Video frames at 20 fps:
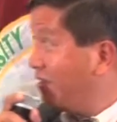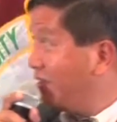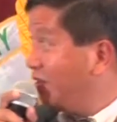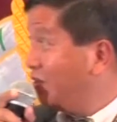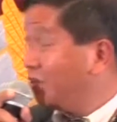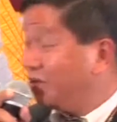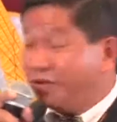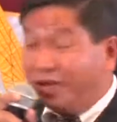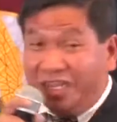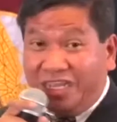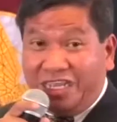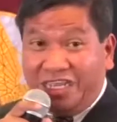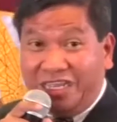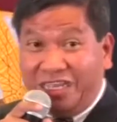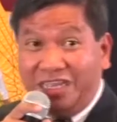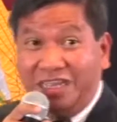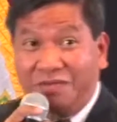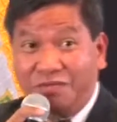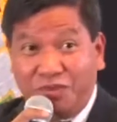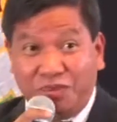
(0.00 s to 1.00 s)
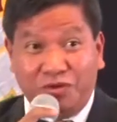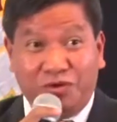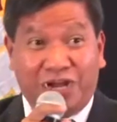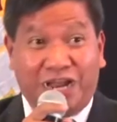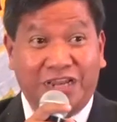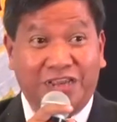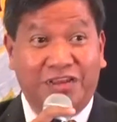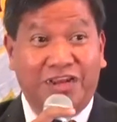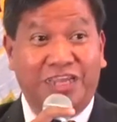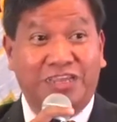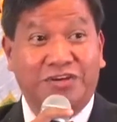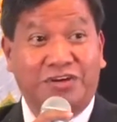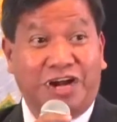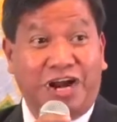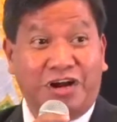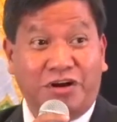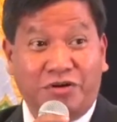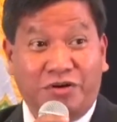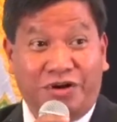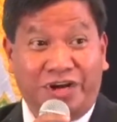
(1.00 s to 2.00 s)
usually, if you do calculate your
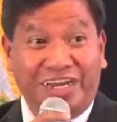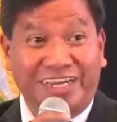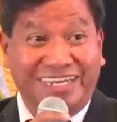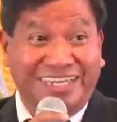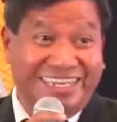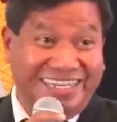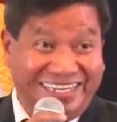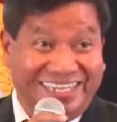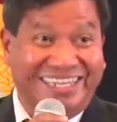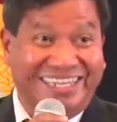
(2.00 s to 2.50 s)
ROI,